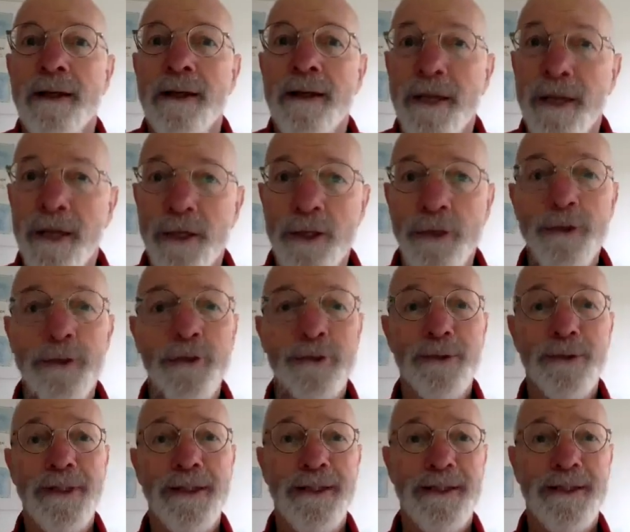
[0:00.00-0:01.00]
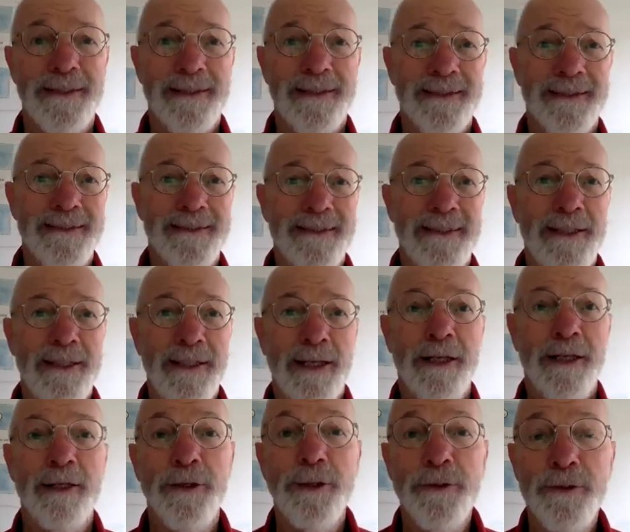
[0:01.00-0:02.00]
Hello,
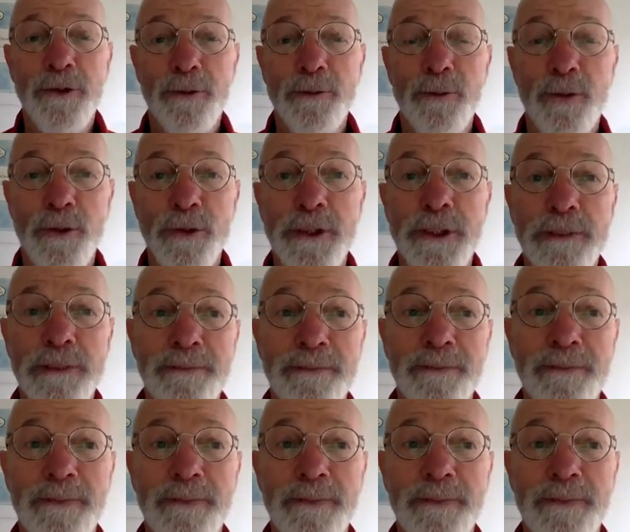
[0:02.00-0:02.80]
hello, good morning.